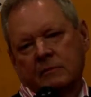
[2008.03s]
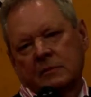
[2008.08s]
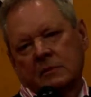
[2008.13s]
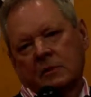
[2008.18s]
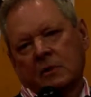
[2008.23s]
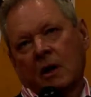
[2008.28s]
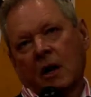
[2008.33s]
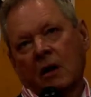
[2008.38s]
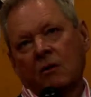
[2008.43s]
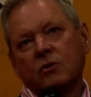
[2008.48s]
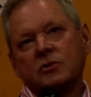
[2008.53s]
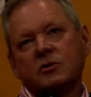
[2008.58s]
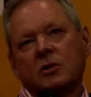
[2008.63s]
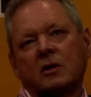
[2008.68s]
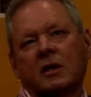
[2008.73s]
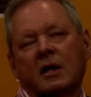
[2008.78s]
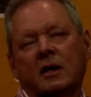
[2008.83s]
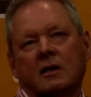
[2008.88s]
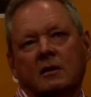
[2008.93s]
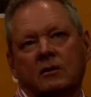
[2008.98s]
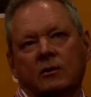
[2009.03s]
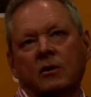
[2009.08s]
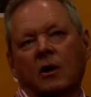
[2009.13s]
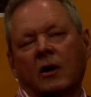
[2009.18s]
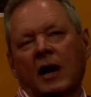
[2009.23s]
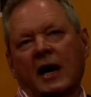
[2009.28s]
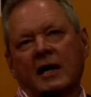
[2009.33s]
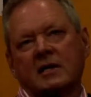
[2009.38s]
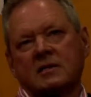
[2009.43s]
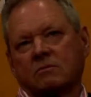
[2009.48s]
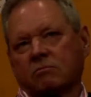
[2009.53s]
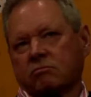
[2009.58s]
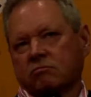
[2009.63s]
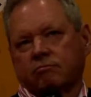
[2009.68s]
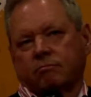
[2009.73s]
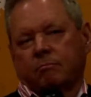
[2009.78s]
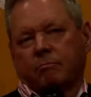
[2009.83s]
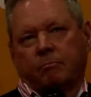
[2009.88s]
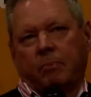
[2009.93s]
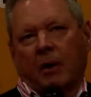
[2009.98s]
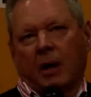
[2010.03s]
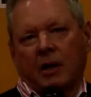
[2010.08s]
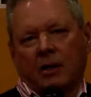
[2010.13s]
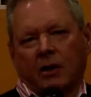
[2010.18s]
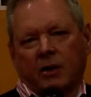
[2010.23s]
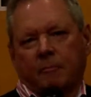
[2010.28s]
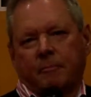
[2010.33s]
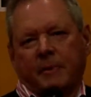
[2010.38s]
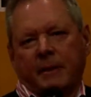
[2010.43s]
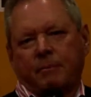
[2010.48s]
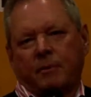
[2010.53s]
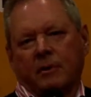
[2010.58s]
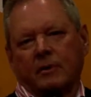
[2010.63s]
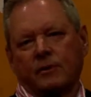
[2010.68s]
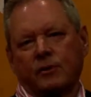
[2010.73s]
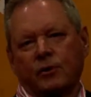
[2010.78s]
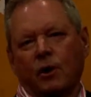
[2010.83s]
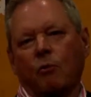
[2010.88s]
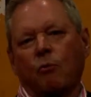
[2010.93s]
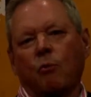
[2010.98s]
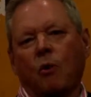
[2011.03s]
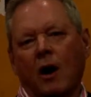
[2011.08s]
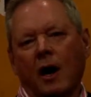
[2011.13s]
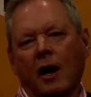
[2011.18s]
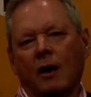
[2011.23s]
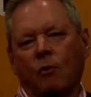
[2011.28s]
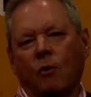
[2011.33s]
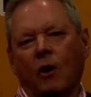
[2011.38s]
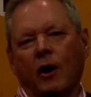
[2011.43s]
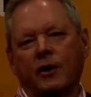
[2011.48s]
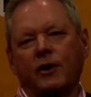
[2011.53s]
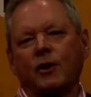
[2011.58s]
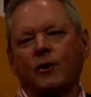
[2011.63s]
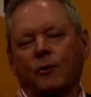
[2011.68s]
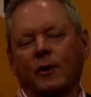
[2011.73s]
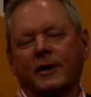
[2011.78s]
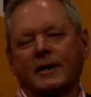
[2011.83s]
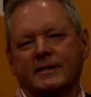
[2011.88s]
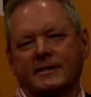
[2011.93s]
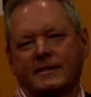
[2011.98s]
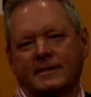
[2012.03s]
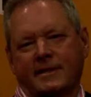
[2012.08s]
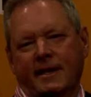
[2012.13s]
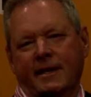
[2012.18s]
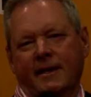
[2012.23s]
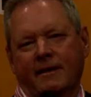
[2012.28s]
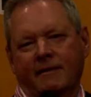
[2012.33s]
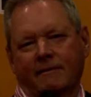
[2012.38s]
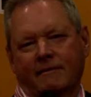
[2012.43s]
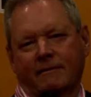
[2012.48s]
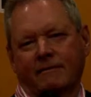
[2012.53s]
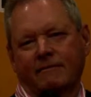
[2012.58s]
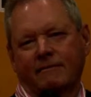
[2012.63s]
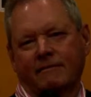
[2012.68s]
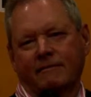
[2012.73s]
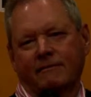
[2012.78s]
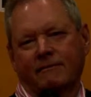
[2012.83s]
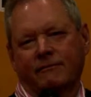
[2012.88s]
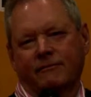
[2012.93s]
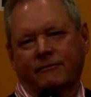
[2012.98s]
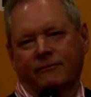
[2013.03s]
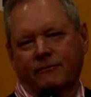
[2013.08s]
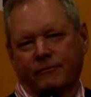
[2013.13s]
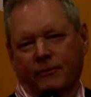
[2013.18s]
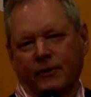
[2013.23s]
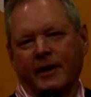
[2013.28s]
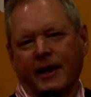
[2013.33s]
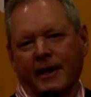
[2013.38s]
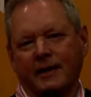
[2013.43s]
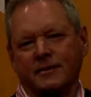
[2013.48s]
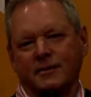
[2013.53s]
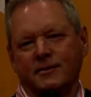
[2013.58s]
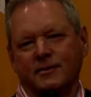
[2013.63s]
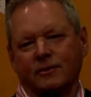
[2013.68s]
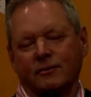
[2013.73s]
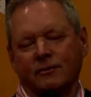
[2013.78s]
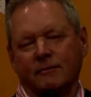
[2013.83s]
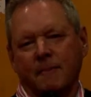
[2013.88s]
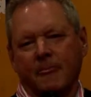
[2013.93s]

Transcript: I also get, you know, asked by a lot of people, you know, why do you want to stand for councils?